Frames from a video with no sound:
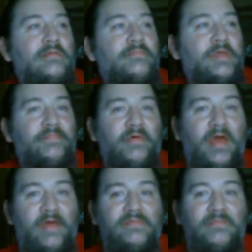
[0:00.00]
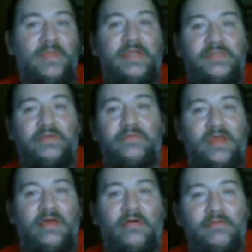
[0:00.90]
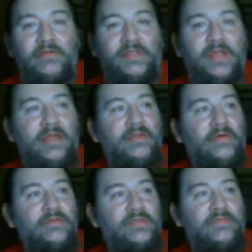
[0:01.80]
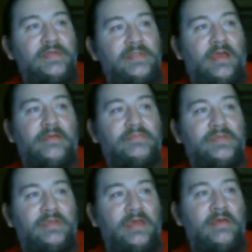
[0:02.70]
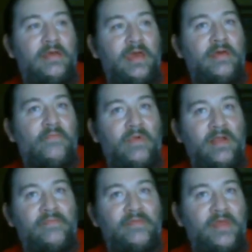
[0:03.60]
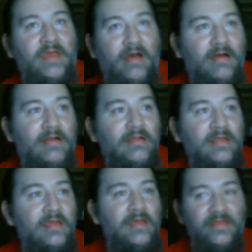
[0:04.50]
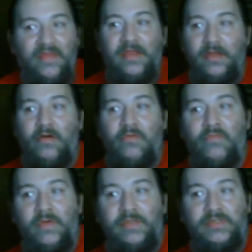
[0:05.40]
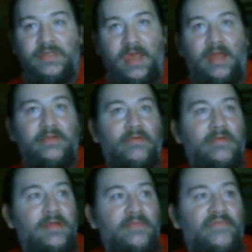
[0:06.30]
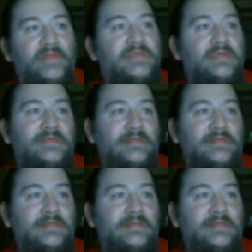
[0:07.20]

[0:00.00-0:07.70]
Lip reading: People have to make sure they understand those three types, and wherever they are, they know which category it fits in.